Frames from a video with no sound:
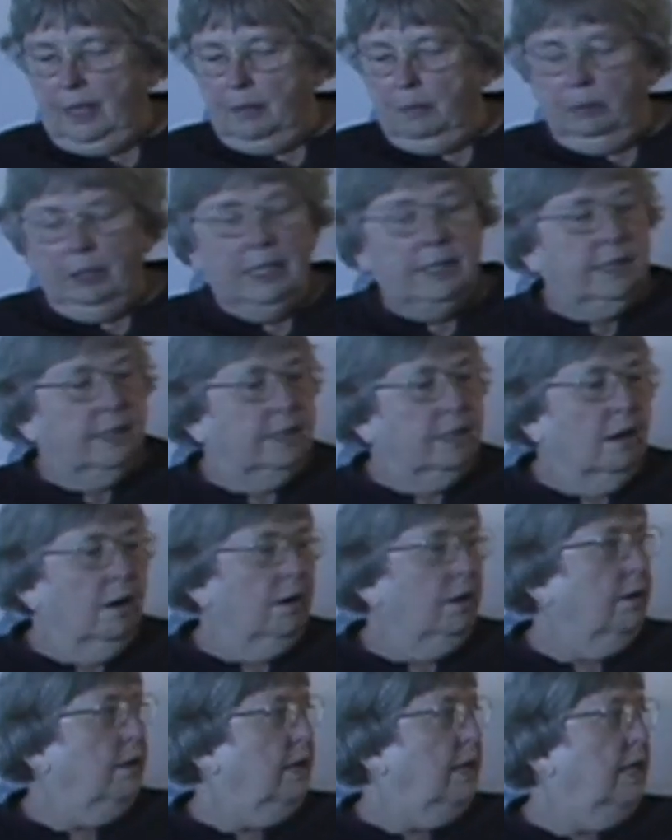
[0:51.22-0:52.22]
bless his
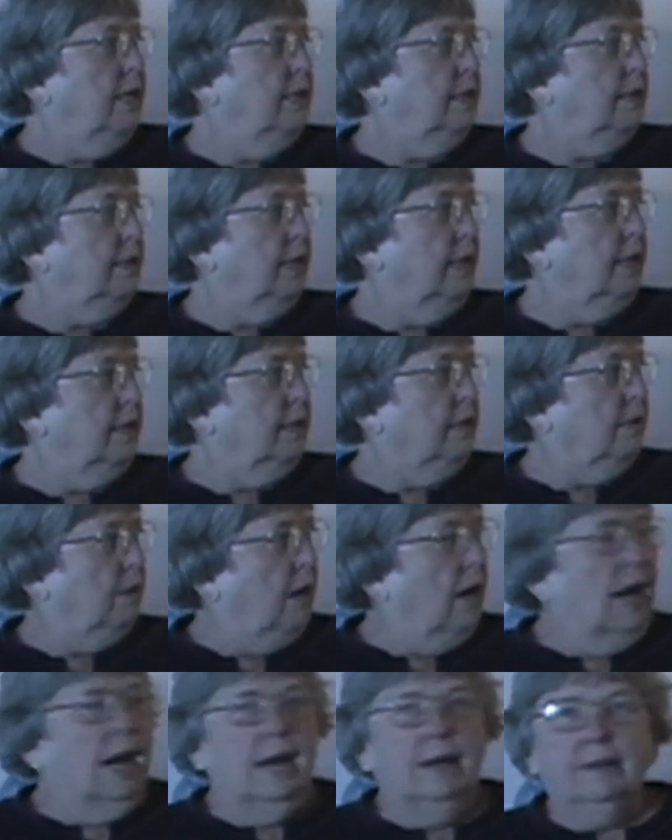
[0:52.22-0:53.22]
heart, he said,
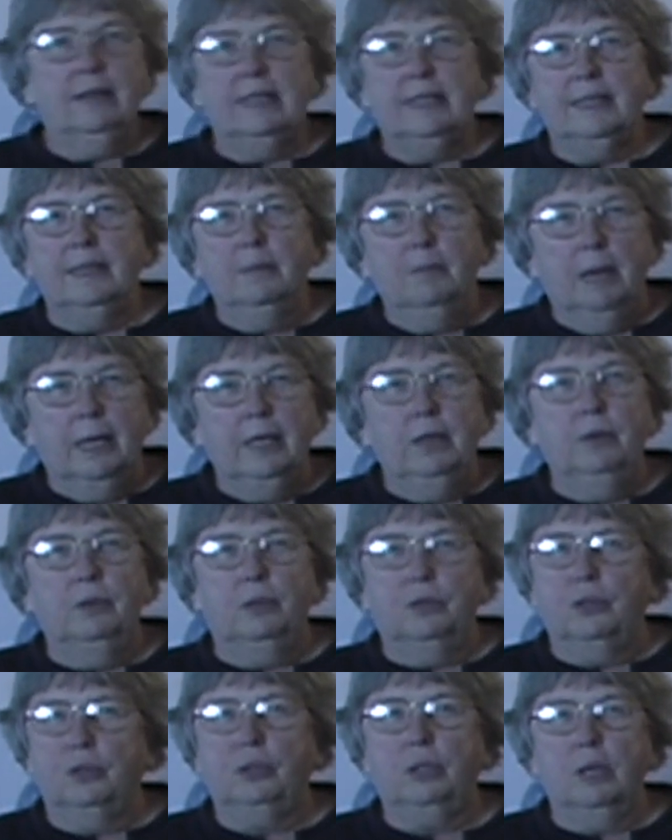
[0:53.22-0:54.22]
I got somebody who
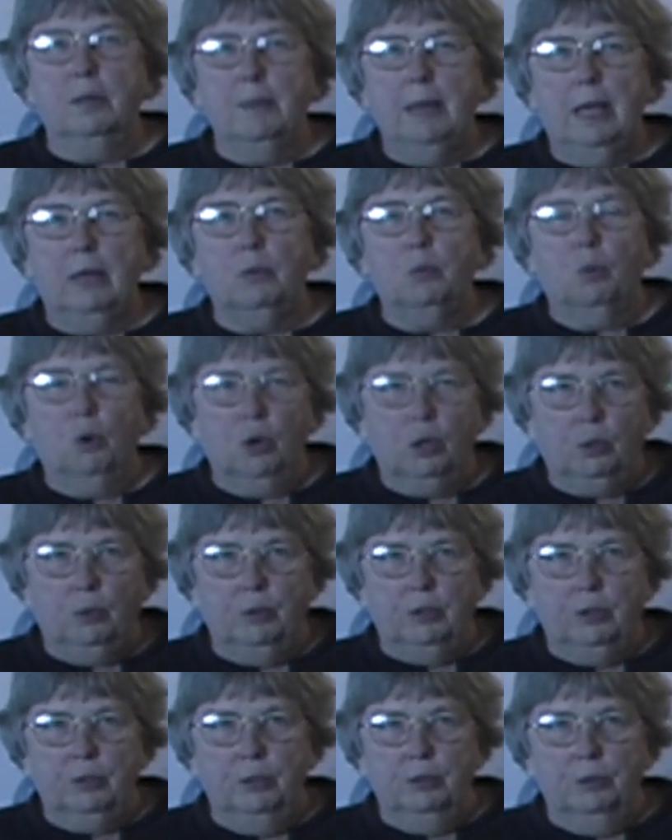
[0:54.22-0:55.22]
should come out and work
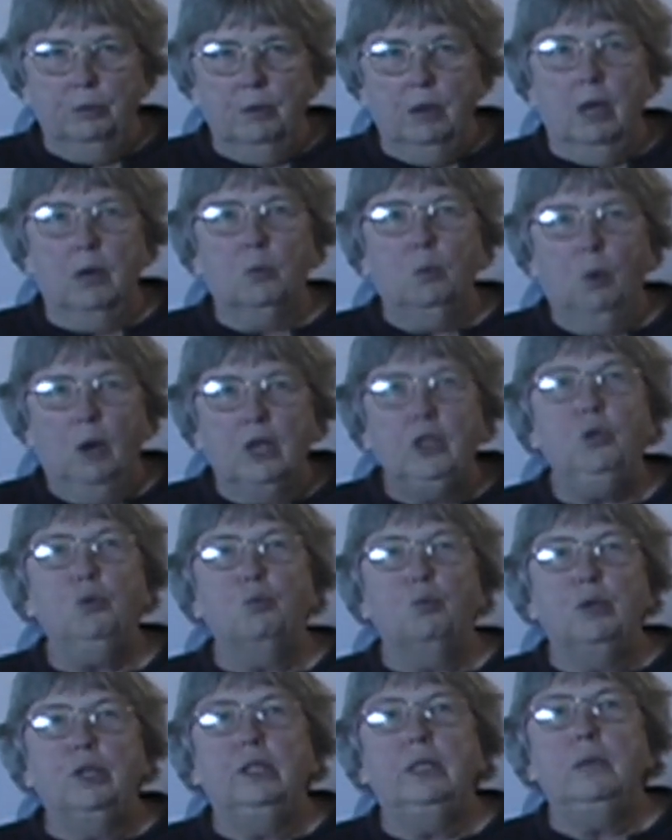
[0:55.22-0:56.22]
with you on what you
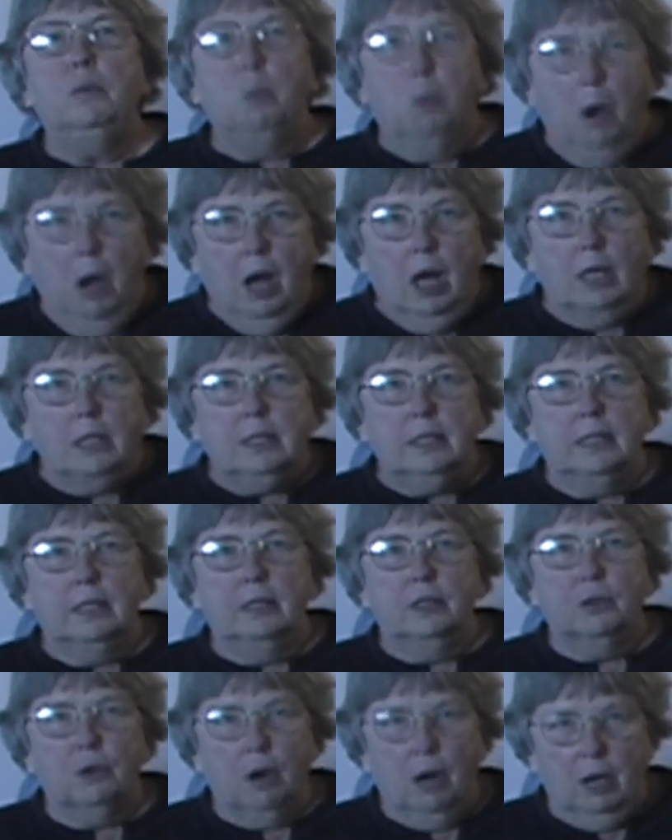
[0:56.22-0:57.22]
really want
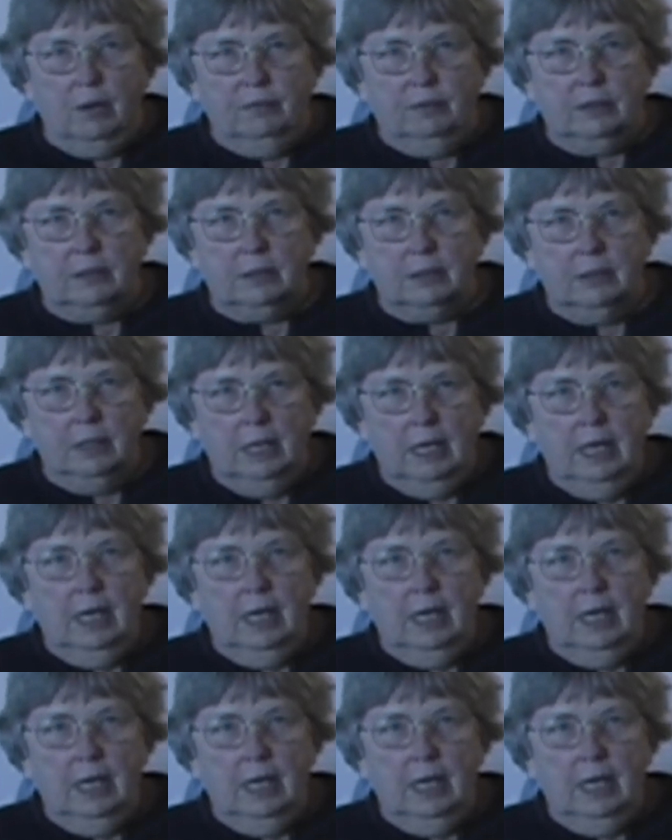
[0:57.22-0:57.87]
in your office.